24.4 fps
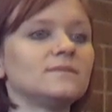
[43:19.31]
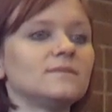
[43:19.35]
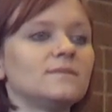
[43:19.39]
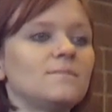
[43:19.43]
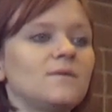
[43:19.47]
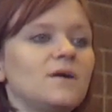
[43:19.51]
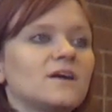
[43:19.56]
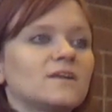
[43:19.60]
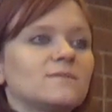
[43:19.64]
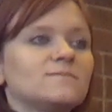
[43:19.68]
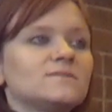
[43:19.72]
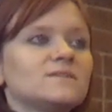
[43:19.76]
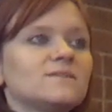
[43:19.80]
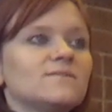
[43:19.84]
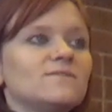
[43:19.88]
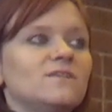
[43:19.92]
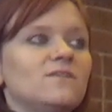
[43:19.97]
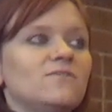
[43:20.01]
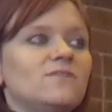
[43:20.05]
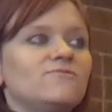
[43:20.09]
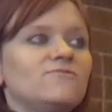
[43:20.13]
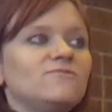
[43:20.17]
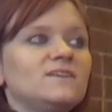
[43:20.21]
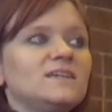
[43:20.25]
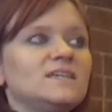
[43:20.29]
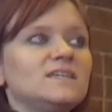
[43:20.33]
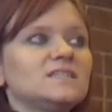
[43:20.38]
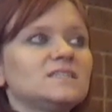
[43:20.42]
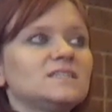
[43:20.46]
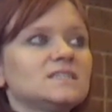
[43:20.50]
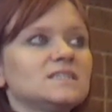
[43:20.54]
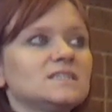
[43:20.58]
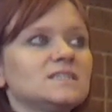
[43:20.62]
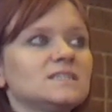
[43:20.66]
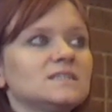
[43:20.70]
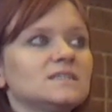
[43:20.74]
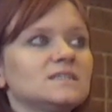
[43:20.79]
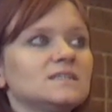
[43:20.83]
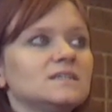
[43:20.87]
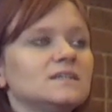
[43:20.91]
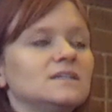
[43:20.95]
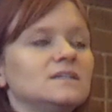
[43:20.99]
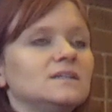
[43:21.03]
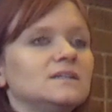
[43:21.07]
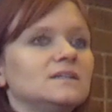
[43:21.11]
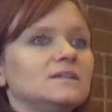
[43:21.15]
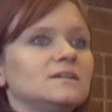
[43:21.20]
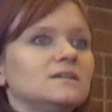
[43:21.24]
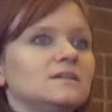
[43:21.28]
bottoms of the feet,
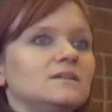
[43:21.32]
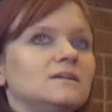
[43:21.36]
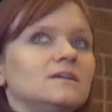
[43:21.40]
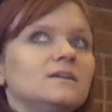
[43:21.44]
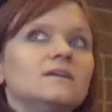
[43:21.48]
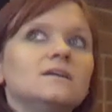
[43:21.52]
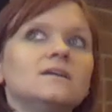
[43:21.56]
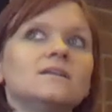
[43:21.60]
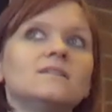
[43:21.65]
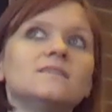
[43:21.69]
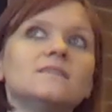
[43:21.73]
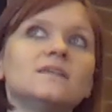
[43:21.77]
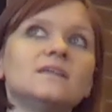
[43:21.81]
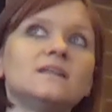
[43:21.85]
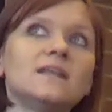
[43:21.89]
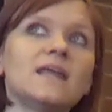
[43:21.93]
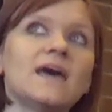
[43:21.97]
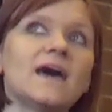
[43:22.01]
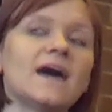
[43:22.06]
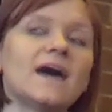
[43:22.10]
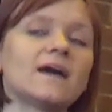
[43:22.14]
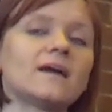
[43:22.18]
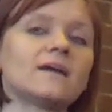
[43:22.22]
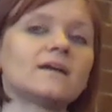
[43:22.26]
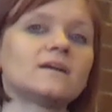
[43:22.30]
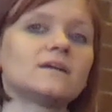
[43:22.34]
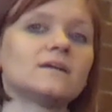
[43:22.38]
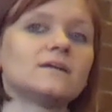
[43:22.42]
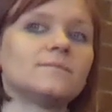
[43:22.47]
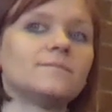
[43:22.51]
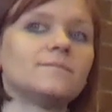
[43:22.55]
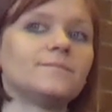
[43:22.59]
neck.